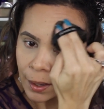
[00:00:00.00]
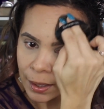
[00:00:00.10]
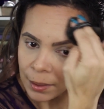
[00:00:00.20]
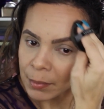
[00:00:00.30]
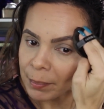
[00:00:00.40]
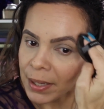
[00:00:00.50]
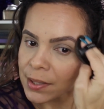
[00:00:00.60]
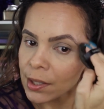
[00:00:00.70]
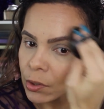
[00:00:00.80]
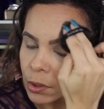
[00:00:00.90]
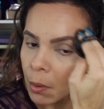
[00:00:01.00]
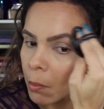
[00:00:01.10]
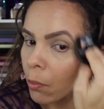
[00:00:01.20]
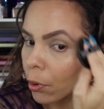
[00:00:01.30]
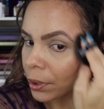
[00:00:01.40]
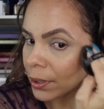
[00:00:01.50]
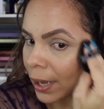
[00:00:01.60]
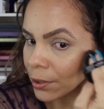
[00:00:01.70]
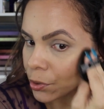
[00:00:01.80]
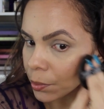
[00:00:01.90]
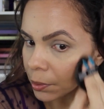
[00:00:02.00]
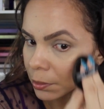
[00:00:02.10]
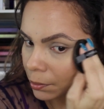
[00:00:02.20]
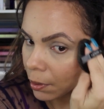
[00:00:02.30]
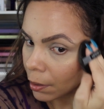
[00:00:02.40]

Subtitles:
and it makes it look more natural.